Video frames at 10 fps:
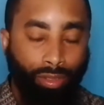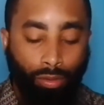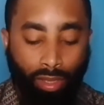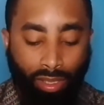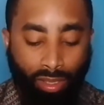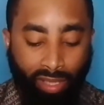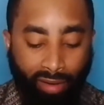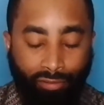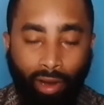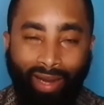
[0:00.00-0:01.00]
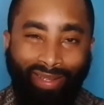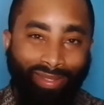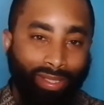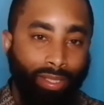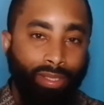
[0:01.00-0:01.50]
So this is a
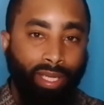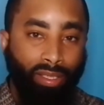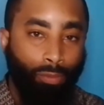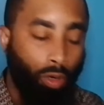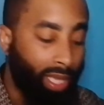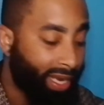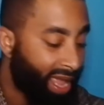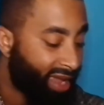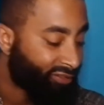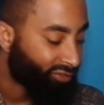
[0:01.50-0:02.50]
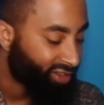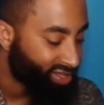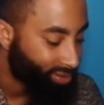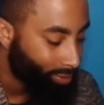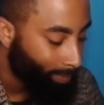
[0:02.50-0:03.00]
frankincense that's more like
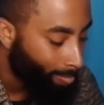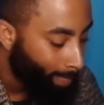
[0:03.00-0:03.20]
effervescent,